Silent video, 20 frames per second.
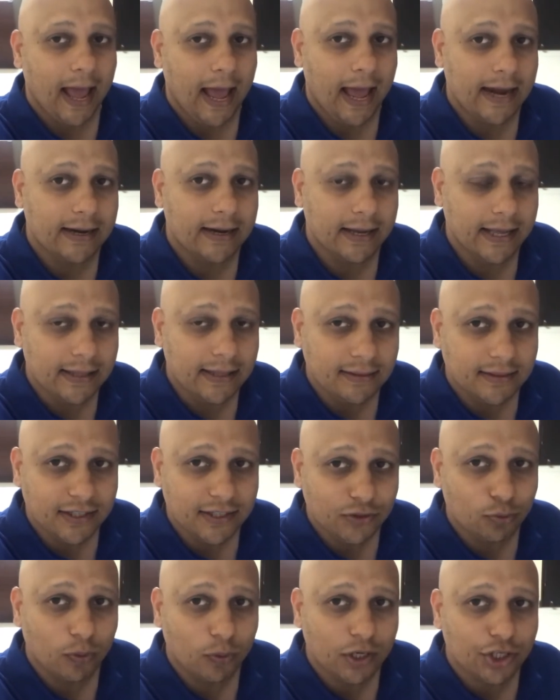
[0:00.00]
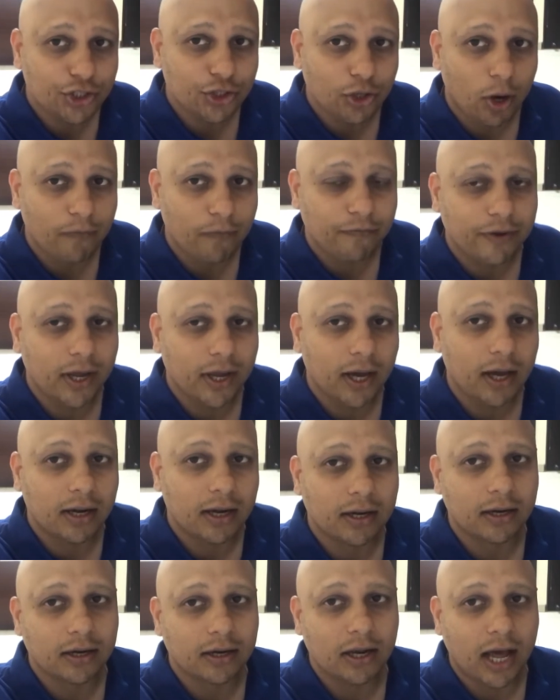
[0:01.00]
And in this workshop, we are